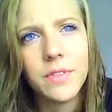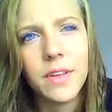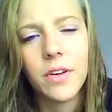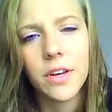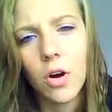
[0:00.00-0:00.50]

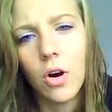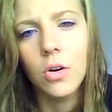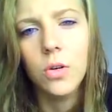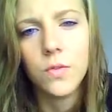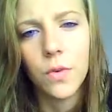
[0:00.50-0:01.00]
they were like, "Oh,
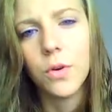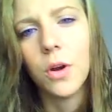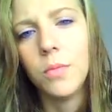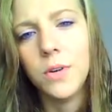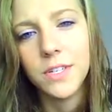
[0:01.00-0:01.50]
whose phone
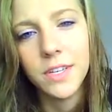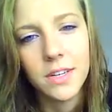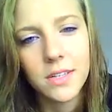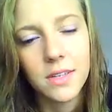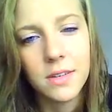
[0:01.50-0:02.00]
number is this?"